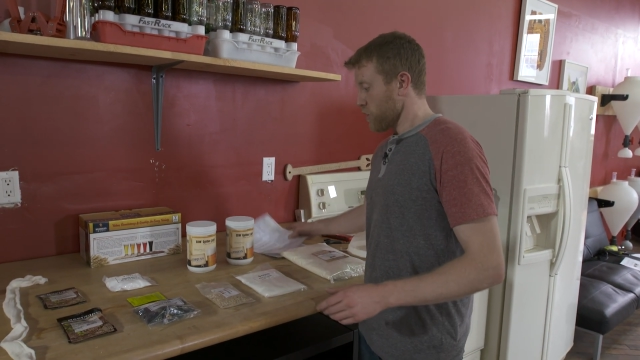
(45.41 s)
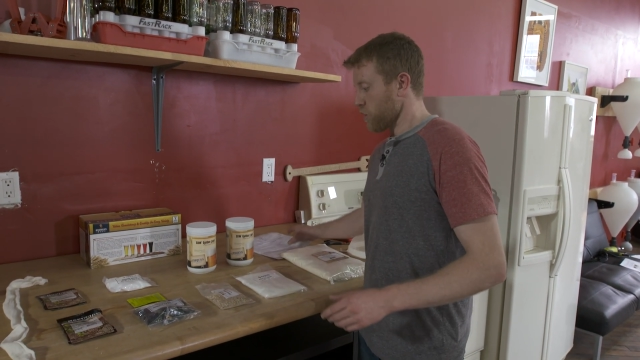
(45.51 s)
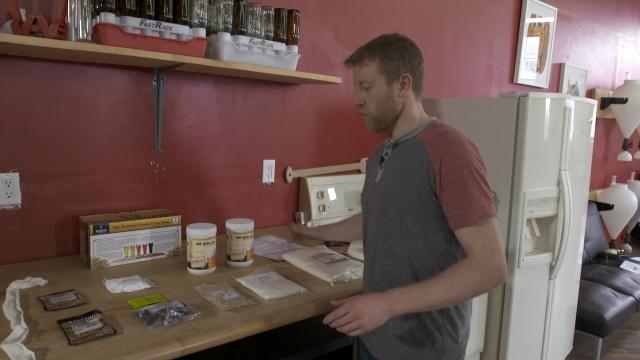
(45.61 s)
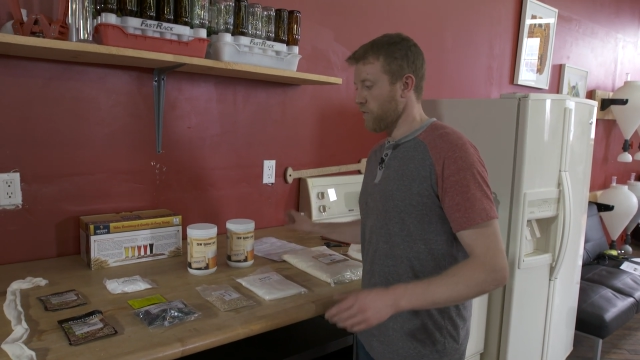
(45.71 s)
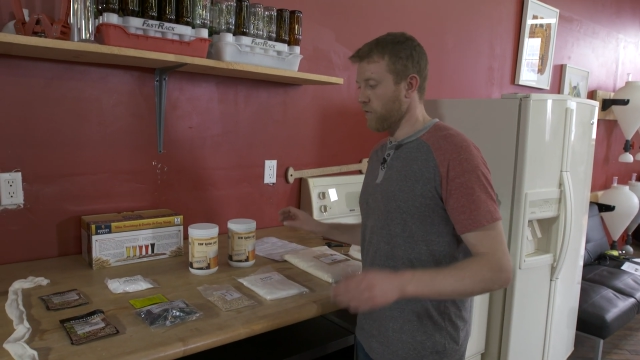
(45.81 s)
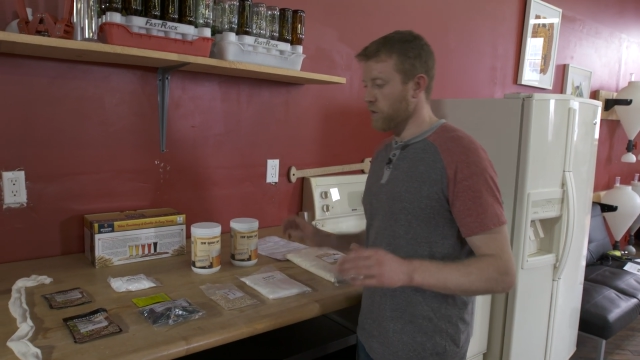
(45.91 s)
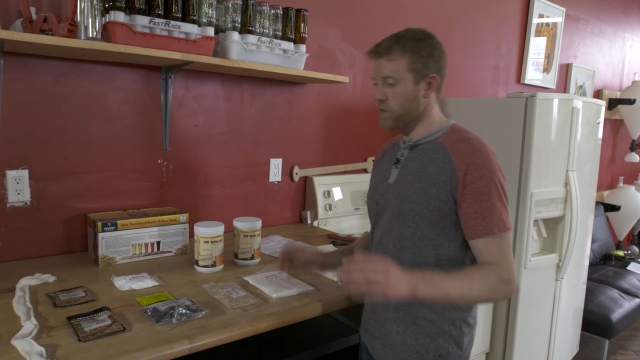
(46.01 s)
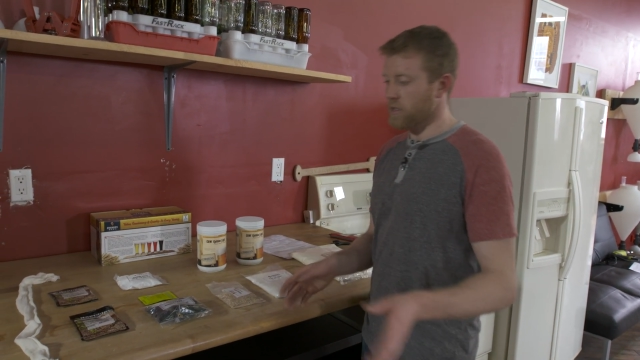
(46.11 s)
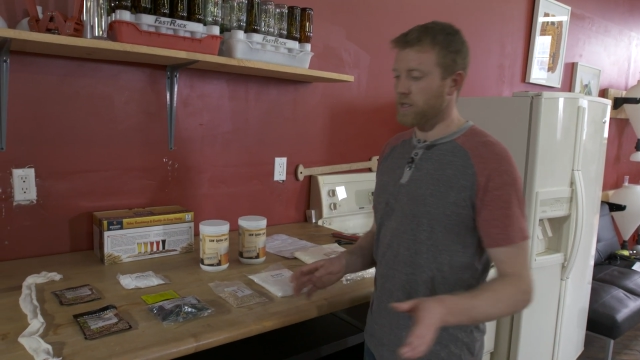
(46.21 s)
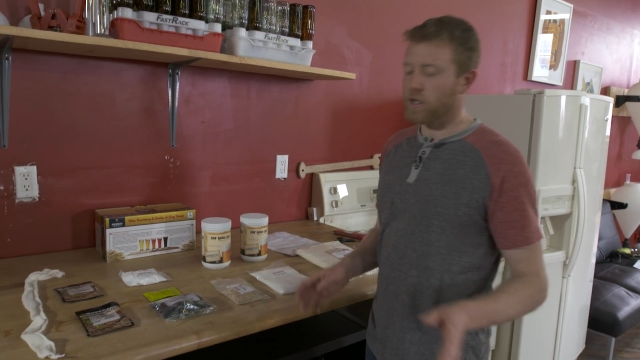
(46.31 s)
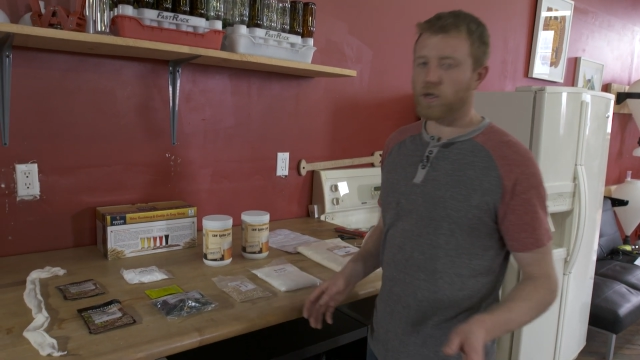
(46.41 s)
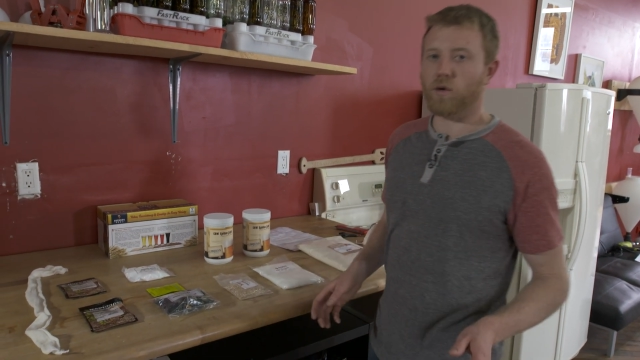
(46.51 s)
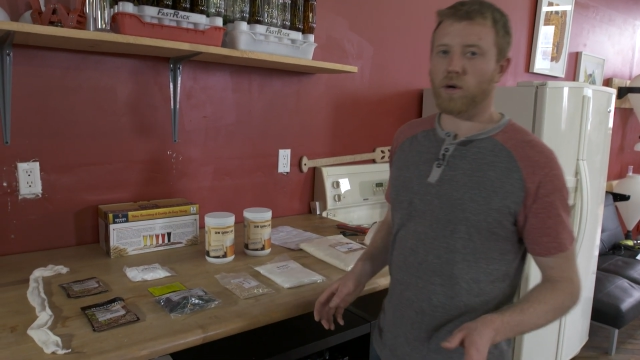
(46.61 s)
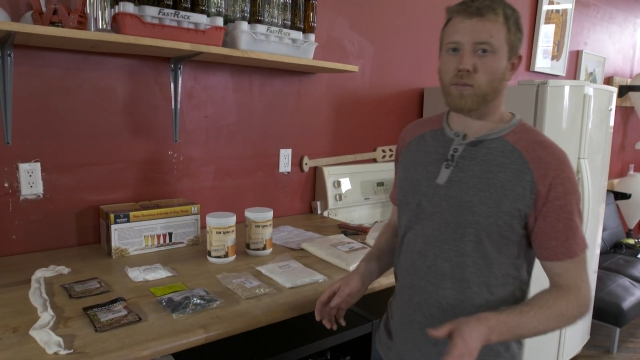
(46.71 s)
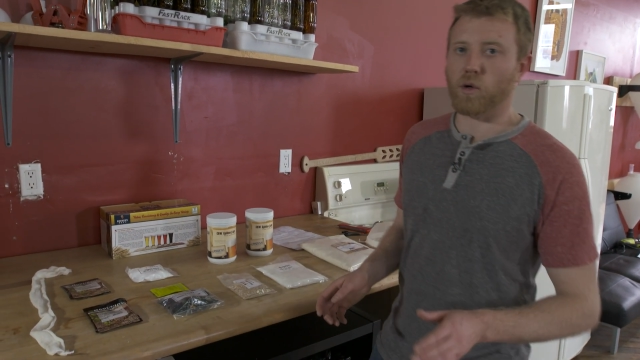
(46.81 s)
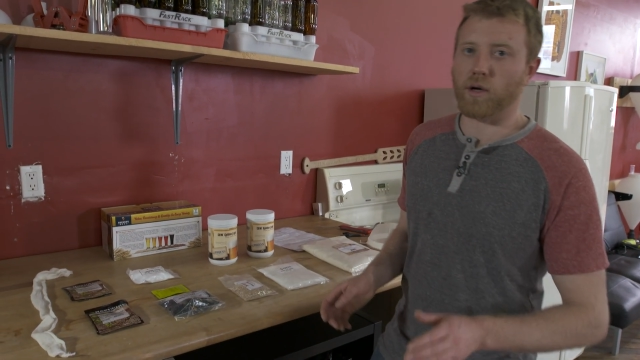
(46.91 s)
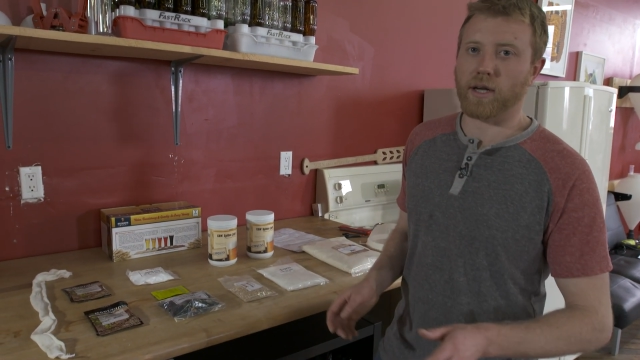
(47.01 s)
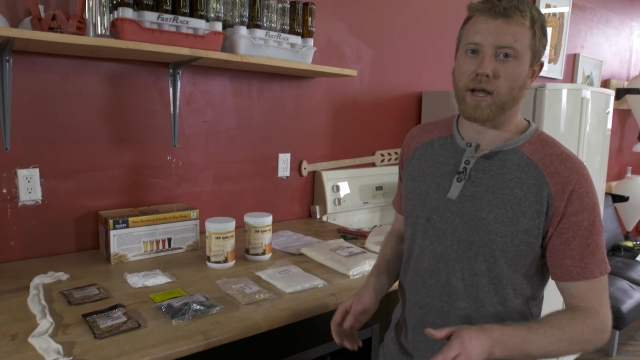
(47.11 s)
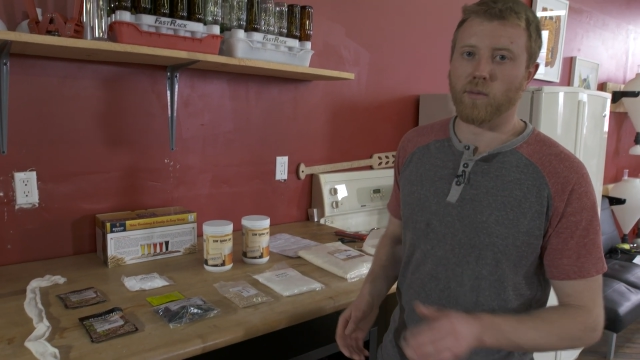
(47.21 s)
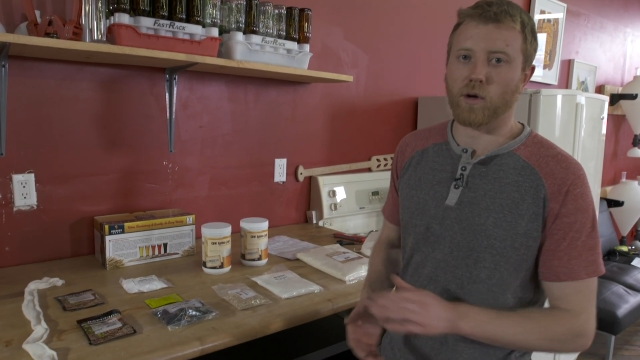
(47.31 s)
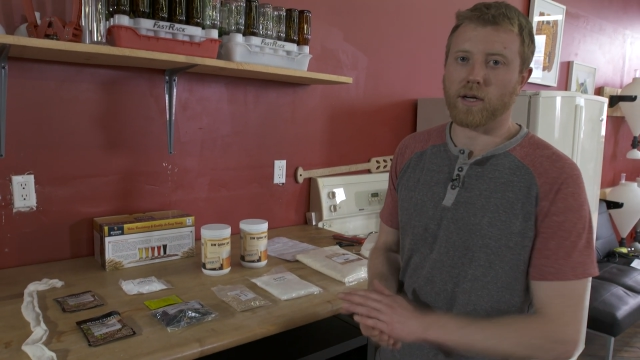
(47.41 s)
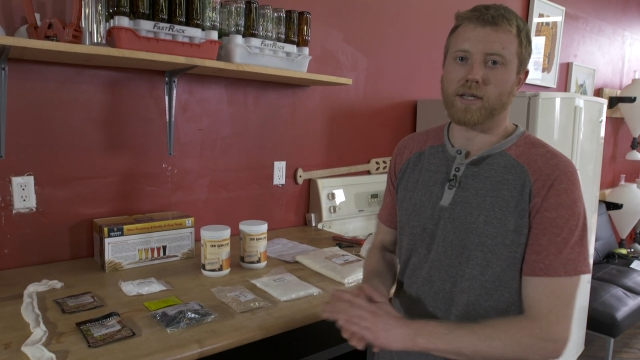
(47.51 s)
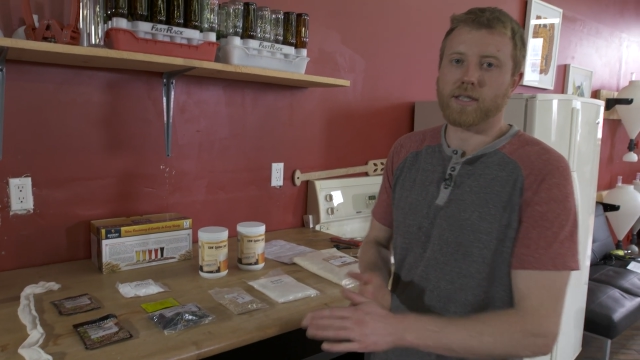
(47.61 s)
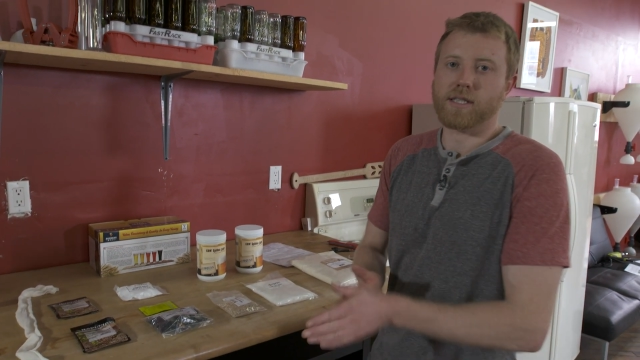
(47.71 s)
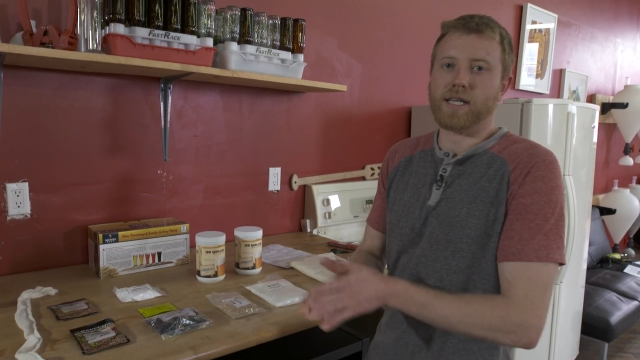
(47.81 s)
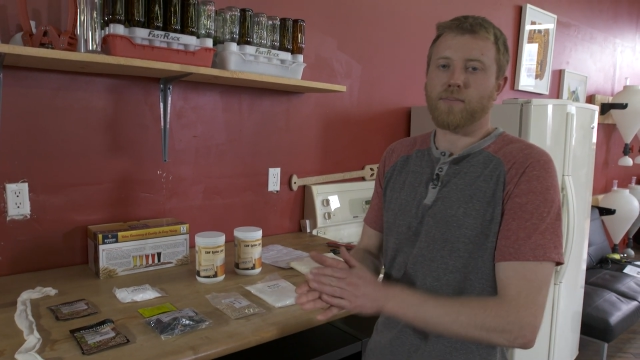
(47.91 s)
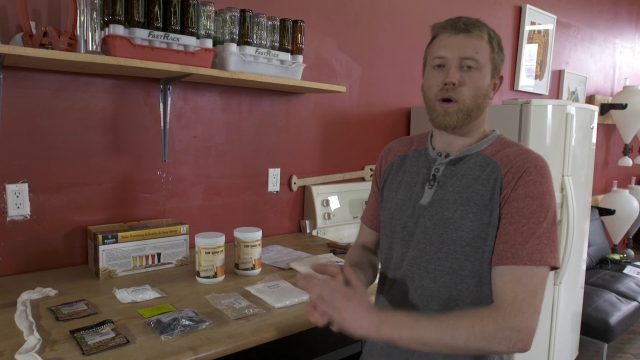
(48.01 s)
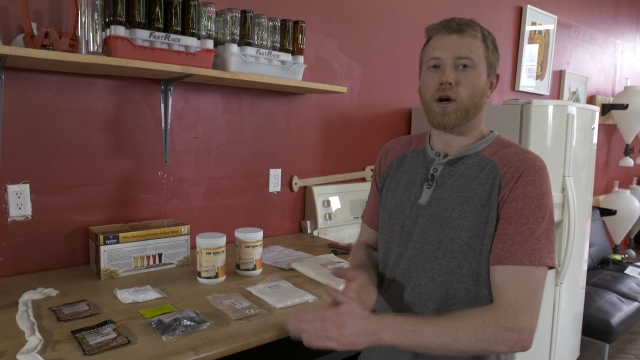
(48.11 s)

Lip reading: So the first thing to do on brewing day, we're gonna steep our